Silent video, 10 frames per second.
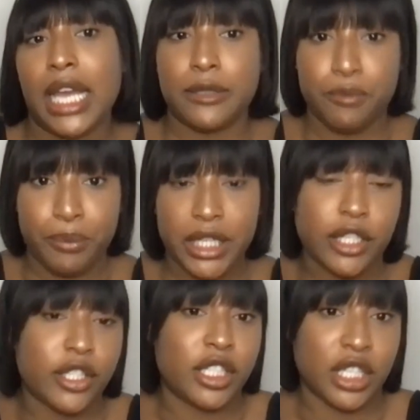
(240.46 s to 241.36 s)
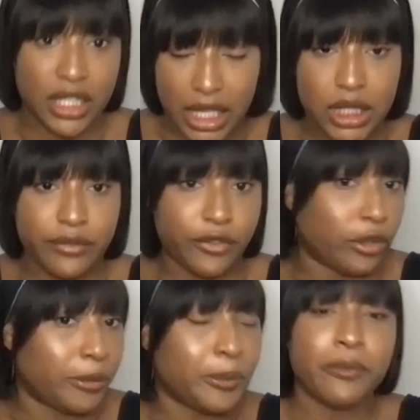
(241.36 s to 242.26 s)
has been
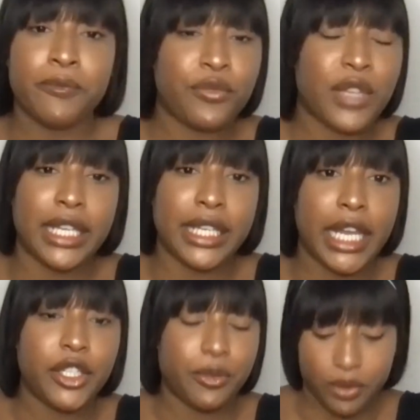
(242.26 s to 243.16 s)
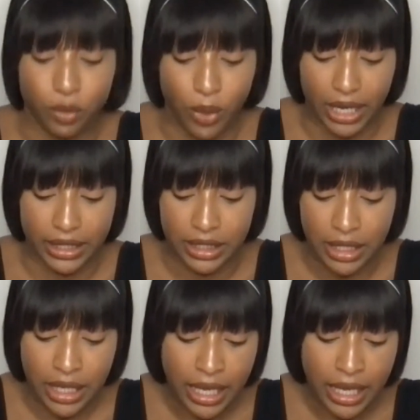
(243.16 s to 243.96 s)
successful engagement-wise?